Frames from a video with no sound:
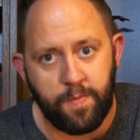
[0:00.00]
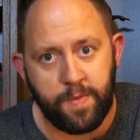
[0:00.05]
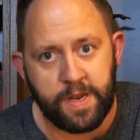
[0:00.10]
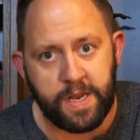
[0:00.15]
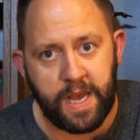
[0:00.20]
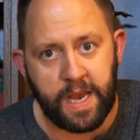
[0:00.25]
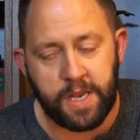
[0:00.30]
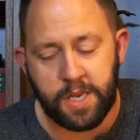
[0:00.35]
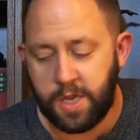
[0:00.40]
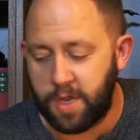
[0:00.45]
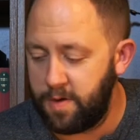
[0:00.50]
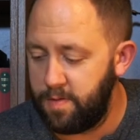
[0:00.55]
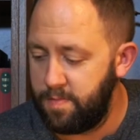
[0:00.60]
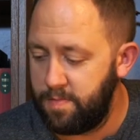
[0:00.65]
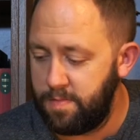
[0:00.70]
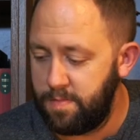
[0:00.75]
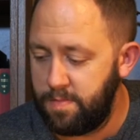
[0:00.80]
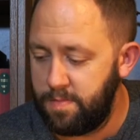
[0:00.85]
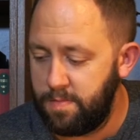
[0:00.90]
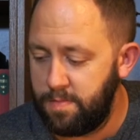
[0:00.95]
on my desk,
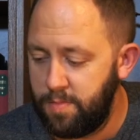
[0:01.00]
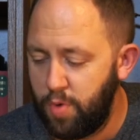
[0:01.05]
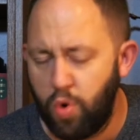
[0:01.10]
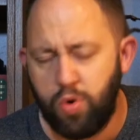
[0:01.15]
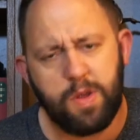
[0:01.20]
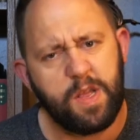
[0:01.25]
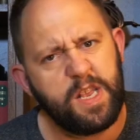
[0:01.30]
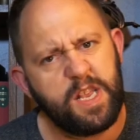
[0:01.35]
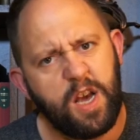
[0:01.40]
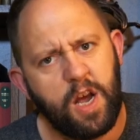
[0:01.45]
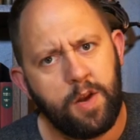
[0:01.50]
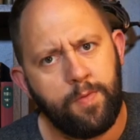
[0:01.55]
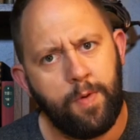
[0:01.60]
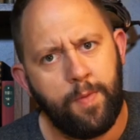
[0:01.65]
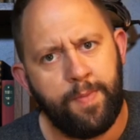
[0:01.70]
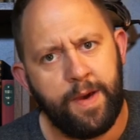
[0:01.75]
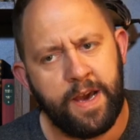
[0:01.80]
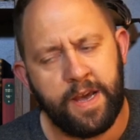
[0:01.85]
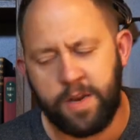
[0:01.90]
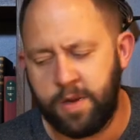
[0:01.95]
or at the side of
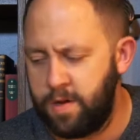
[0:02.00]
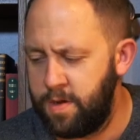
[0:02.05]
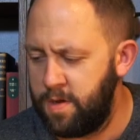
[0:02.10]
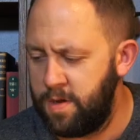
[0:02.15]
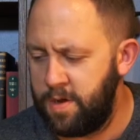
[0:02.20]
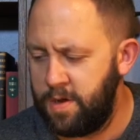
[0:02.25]
my bed,